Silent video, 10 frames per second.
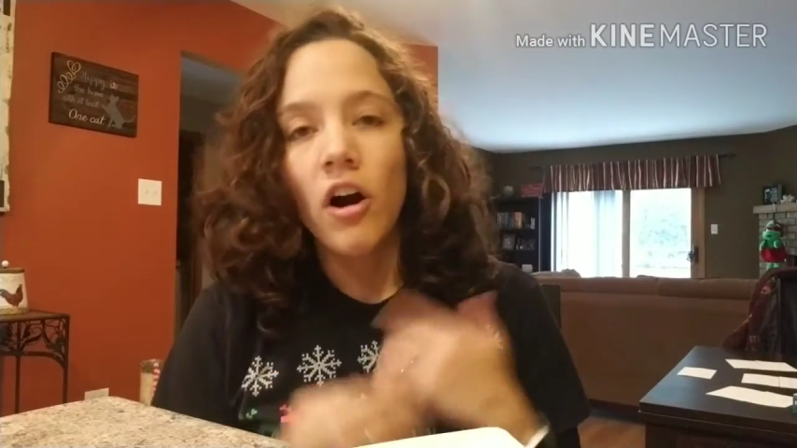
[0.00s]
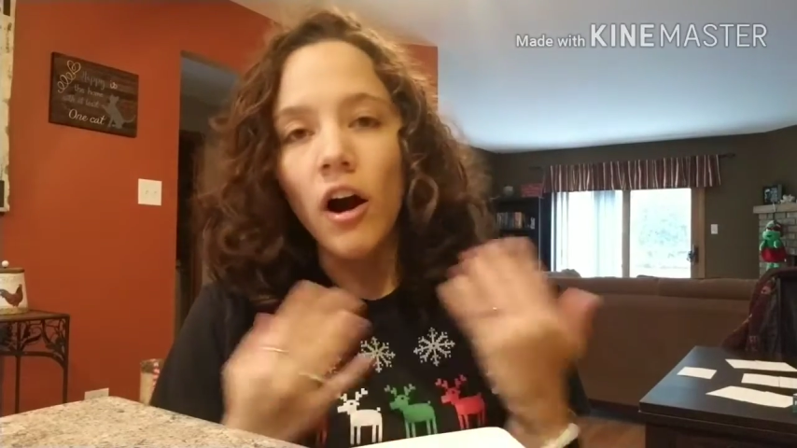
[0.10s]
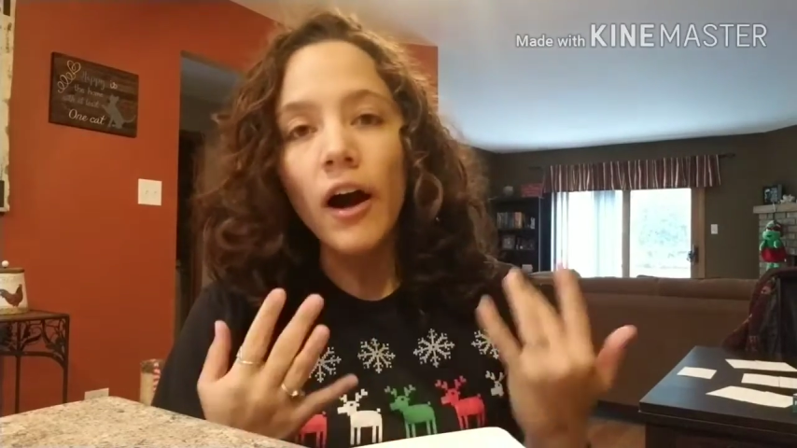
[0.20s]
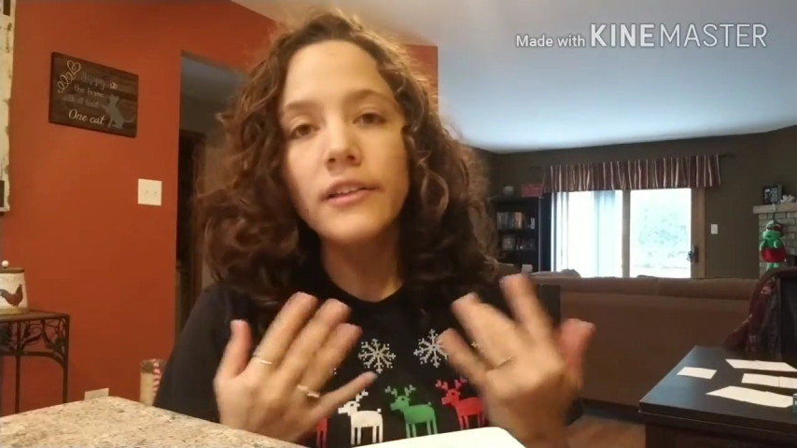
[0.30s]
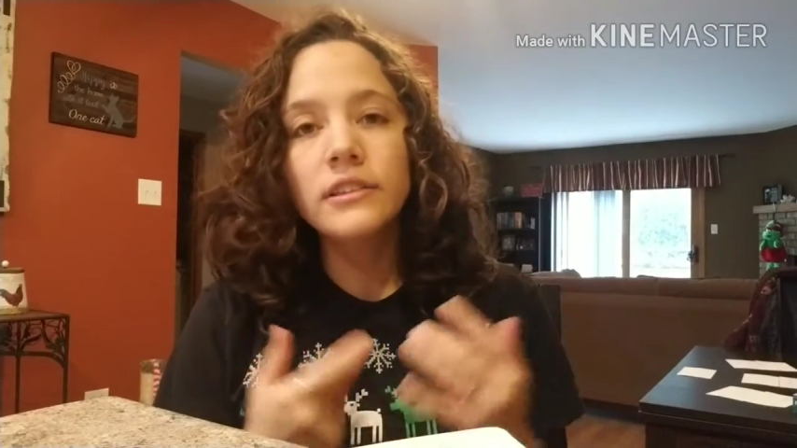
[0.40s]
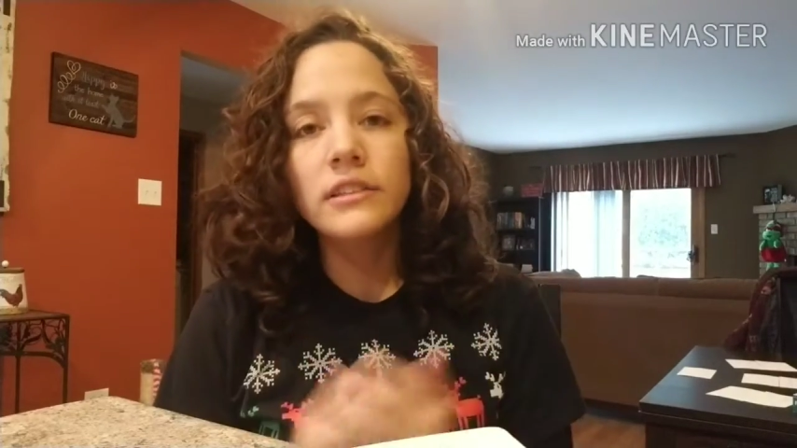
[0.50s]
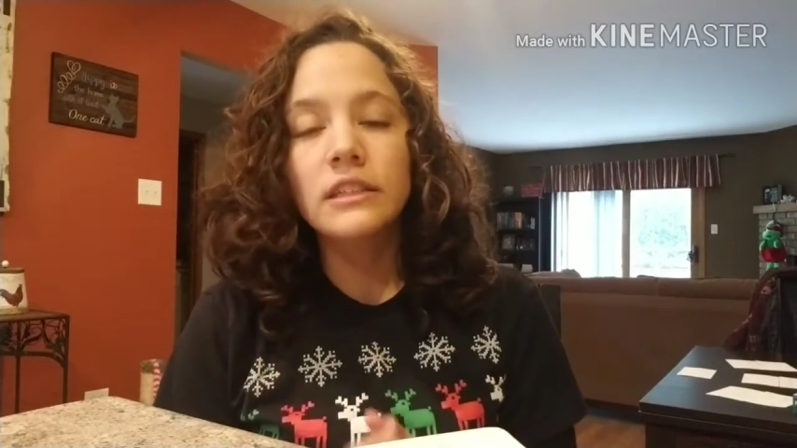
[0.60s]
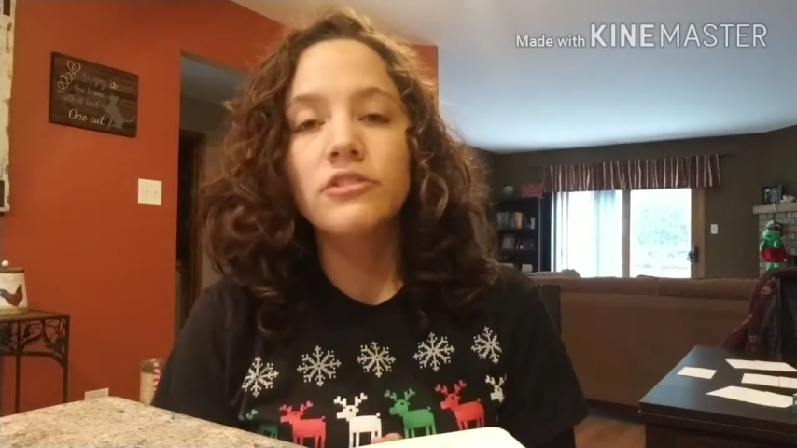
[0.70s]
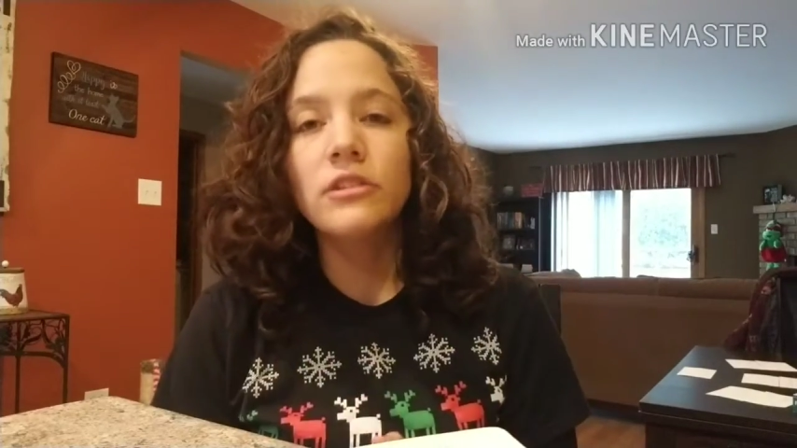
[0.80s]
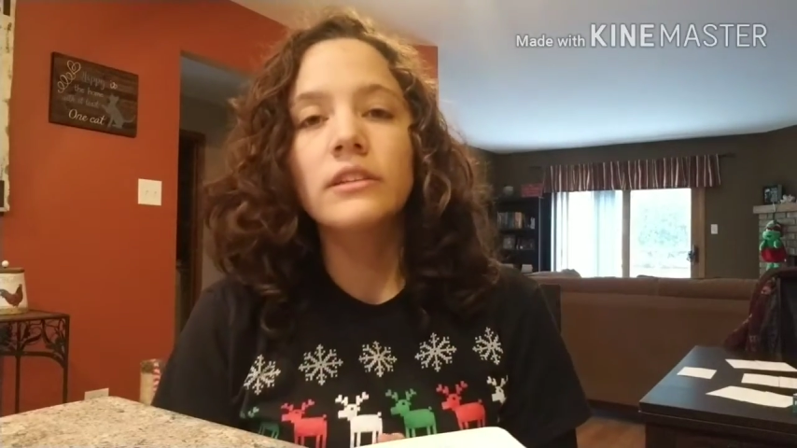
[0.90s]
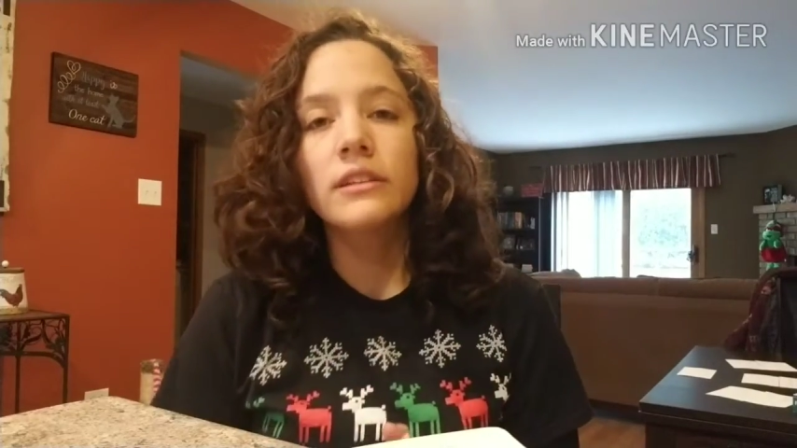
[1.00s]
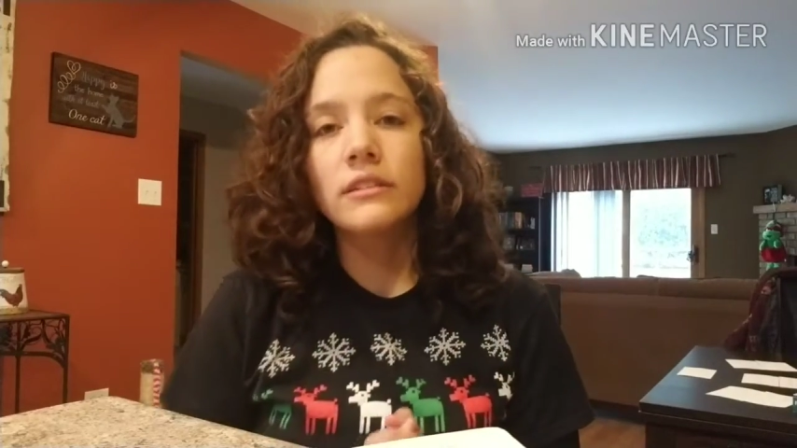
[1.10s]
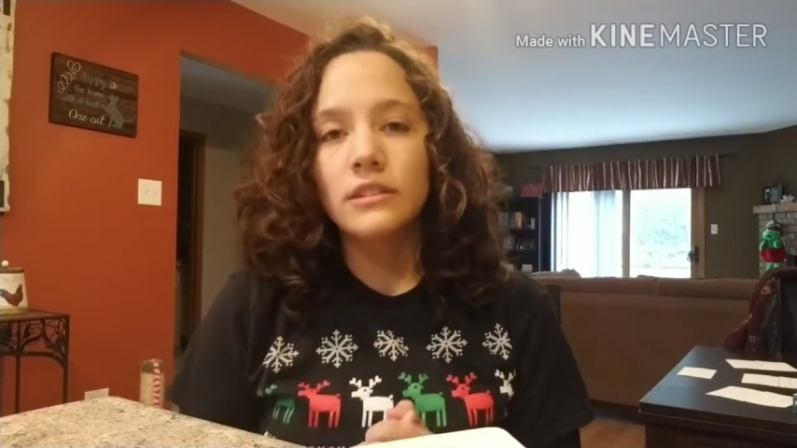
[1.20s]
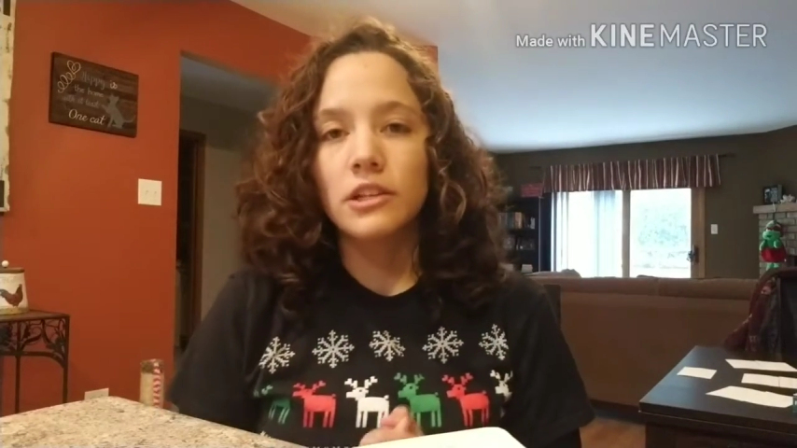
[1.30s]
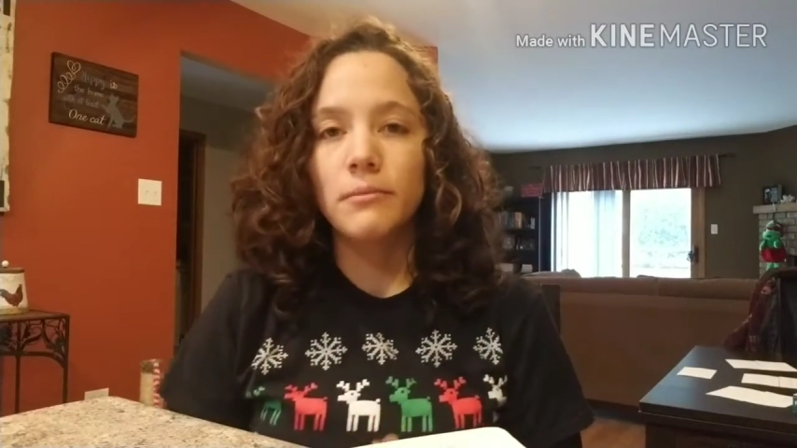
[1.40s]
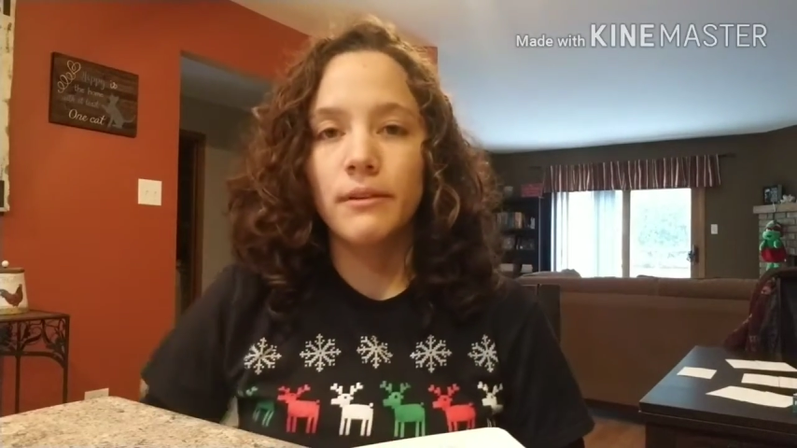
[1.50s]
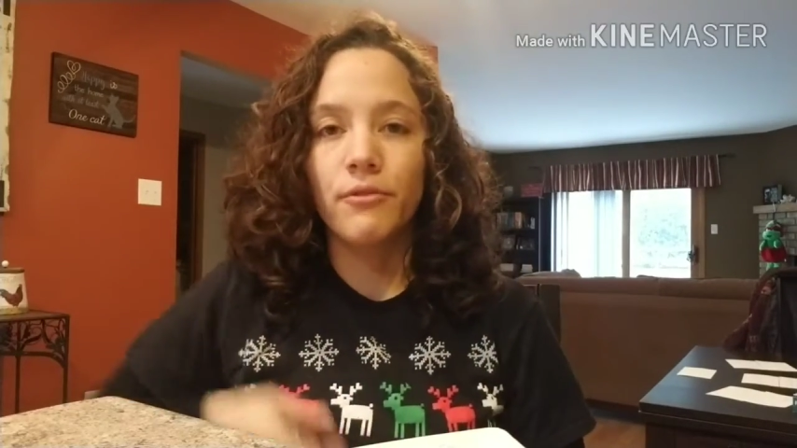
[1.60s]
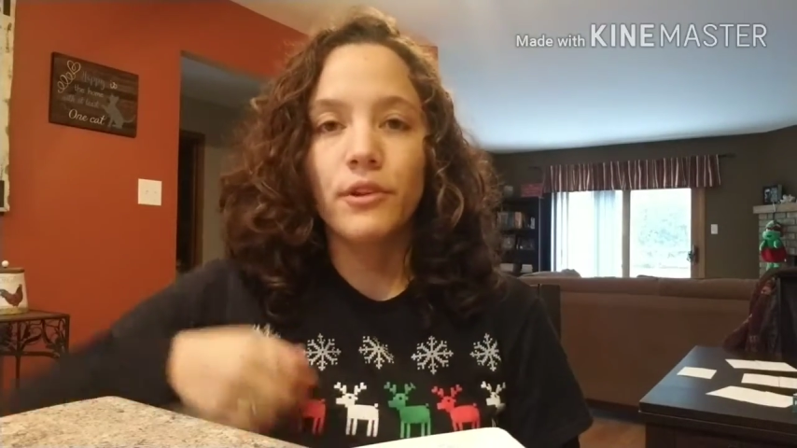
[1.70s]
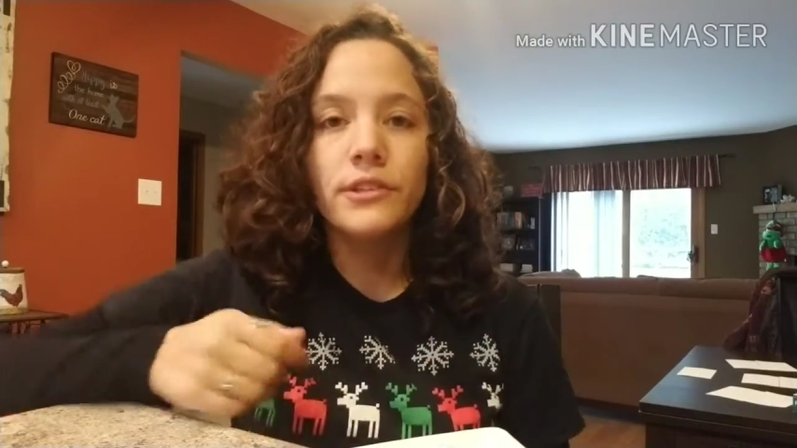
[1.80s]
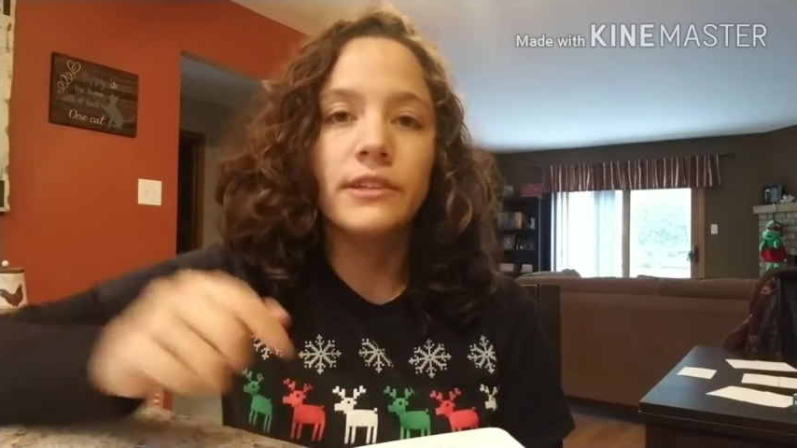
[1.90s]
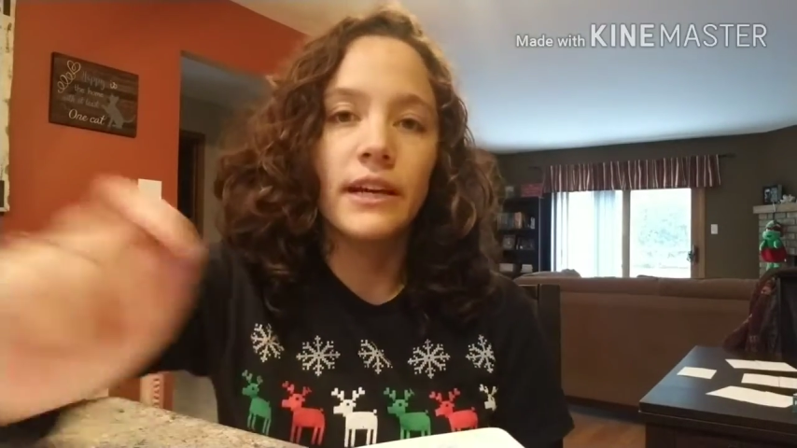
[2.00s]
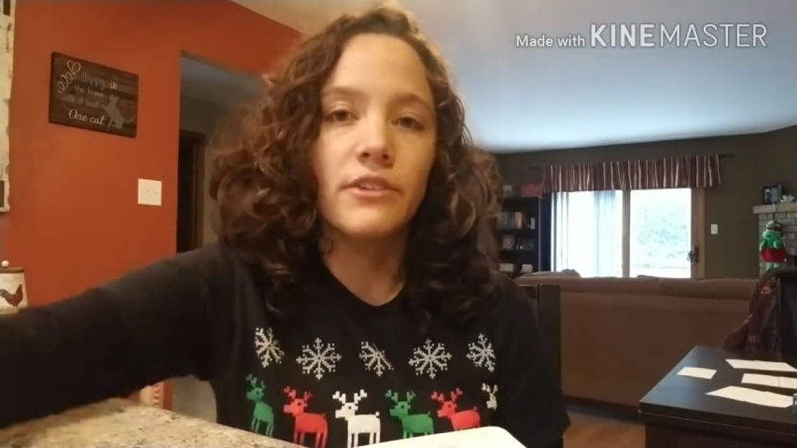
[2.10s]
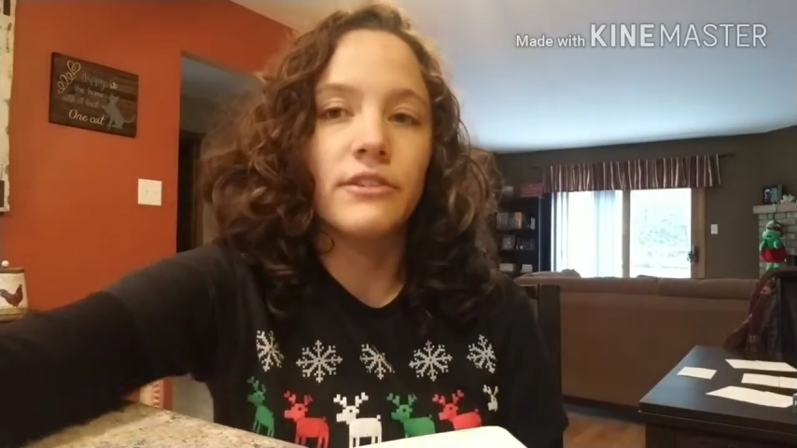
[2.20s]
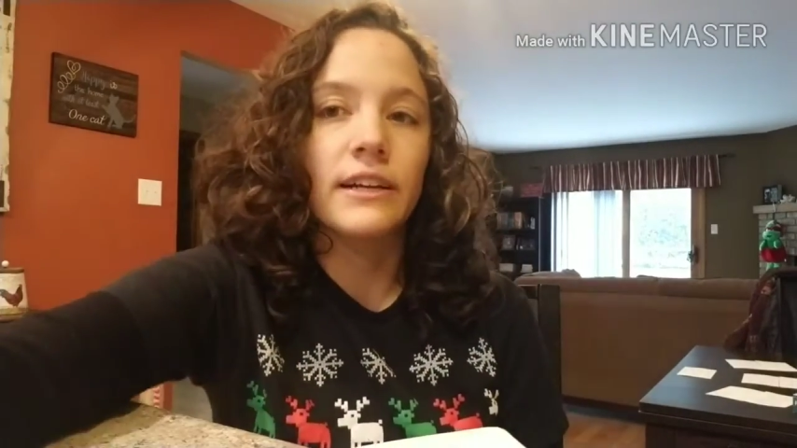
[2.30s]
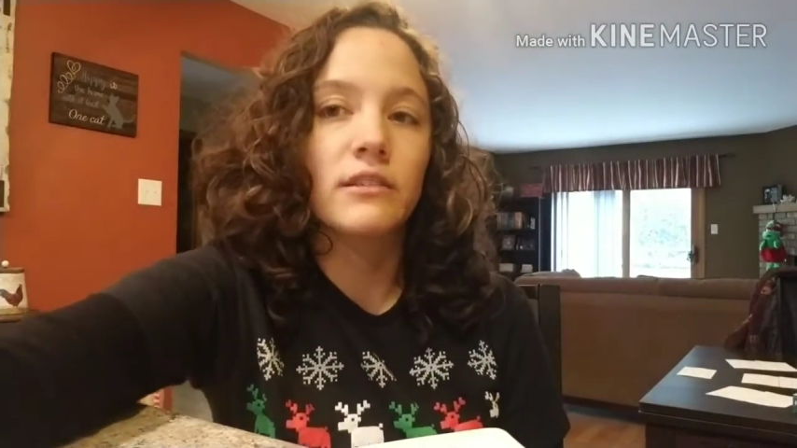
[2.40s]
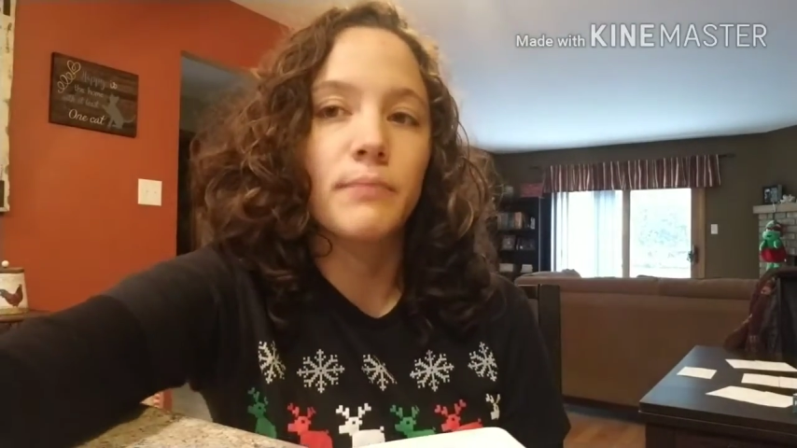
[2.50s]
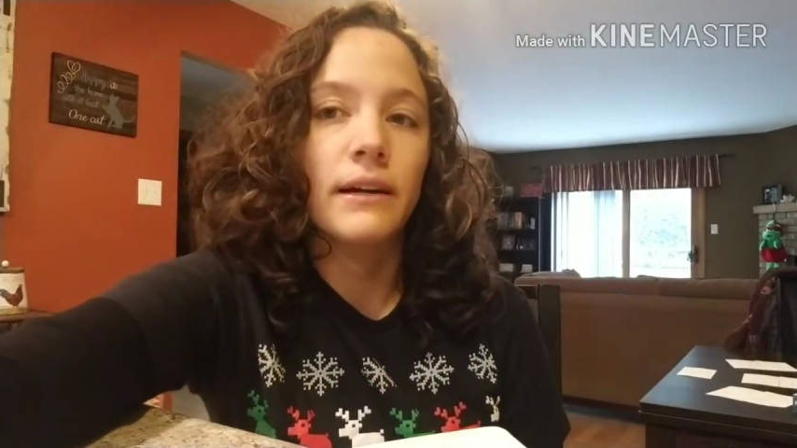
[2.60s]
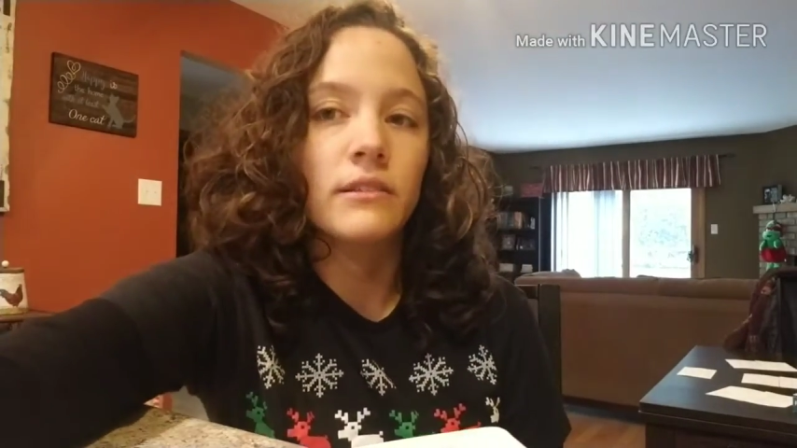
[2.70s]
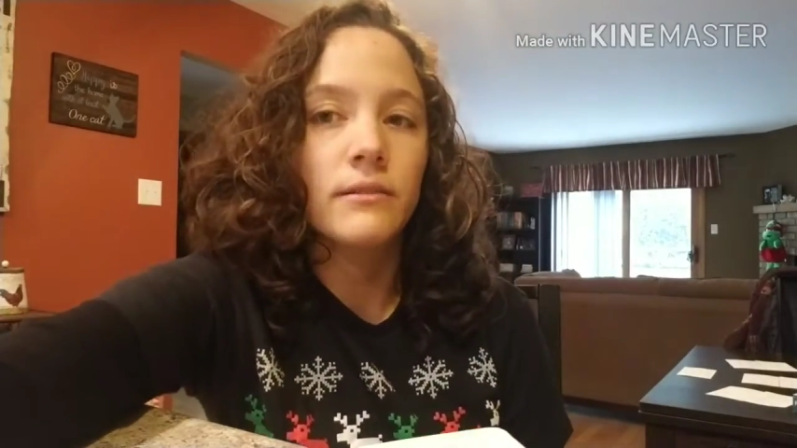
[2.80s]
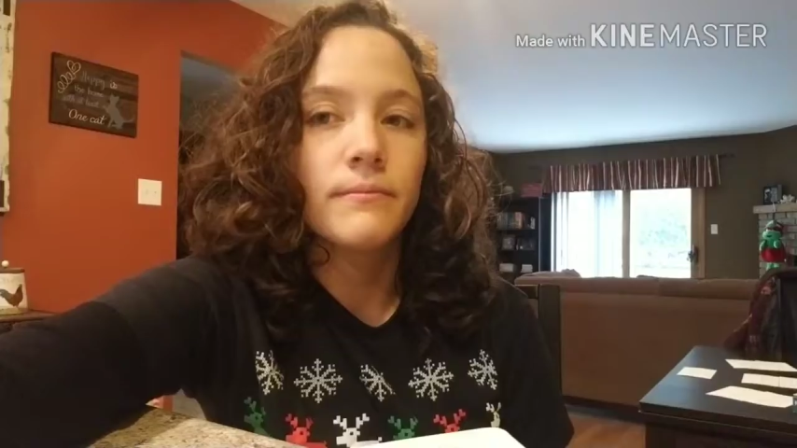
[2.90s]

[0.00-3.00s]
All these things you need to consider before you get your next pet.